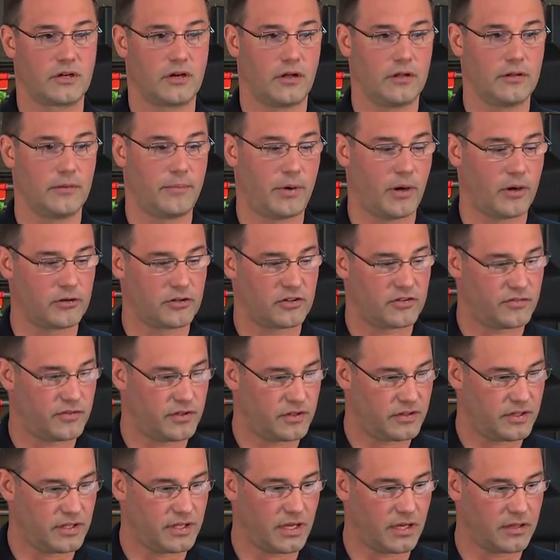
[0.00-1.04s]
all the parts
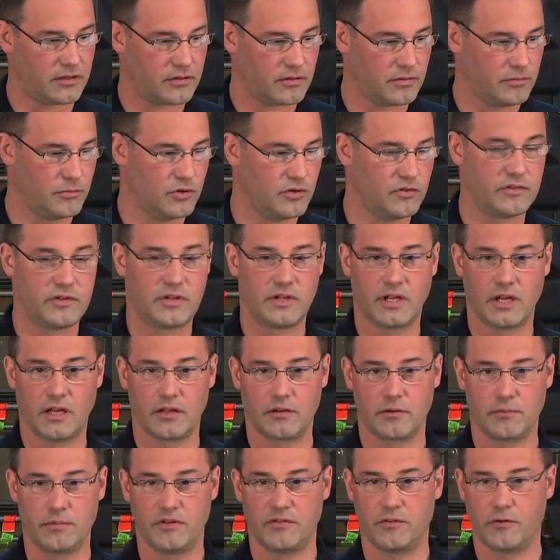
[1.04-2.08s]
fit together and move
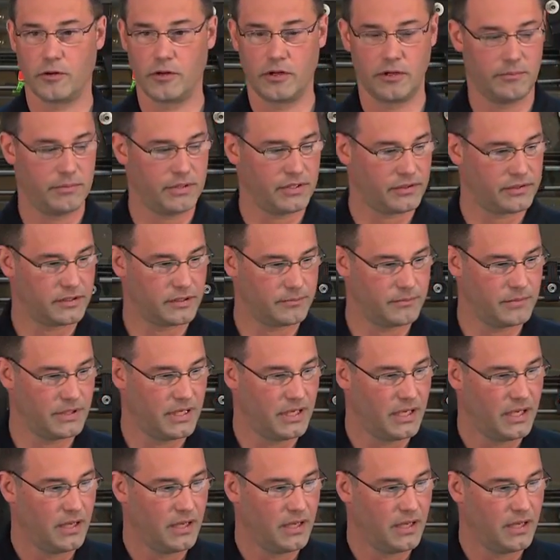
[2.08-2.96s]
together before you build them.